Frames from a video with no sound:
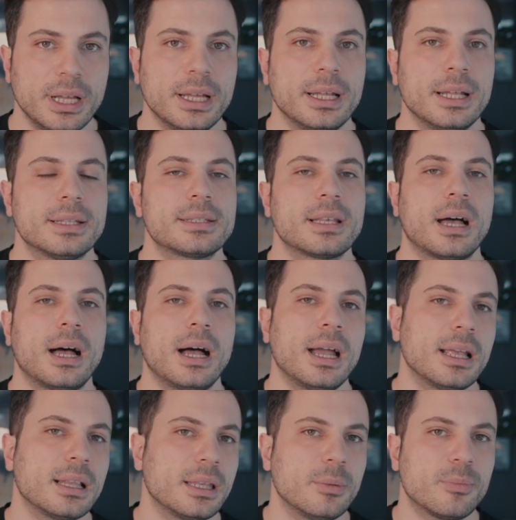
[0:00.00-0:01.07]
it's
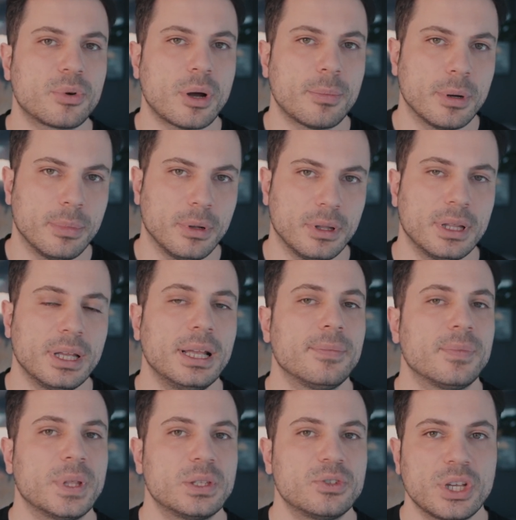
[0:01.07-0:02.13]
highly improbable
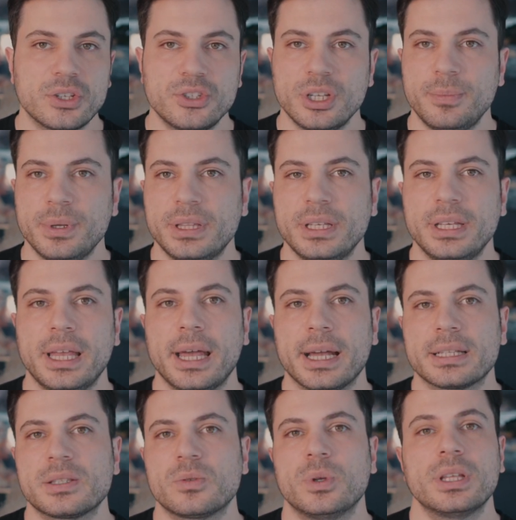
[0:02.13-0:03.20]
that ChatGPT
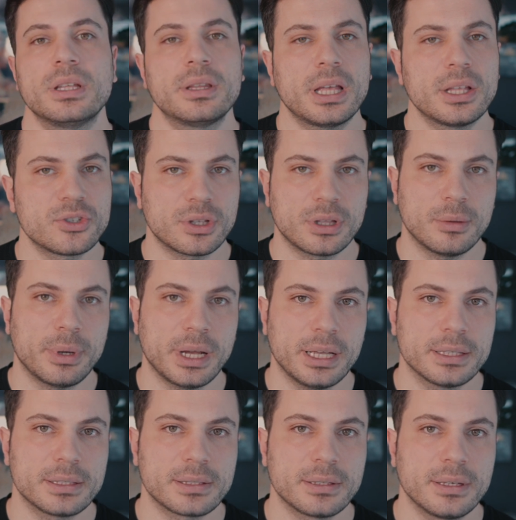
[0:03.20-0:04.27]
acts with intentional
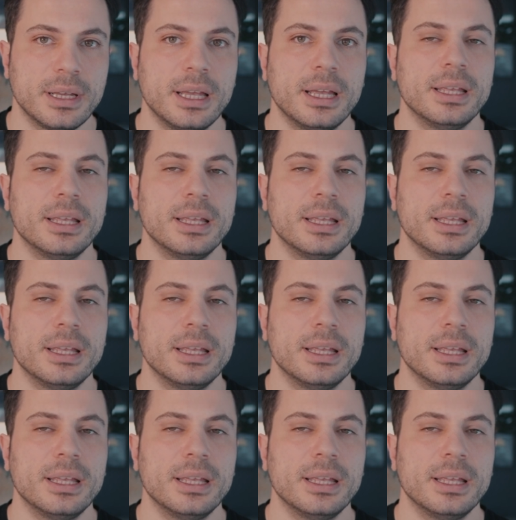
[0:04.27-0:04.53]
bias.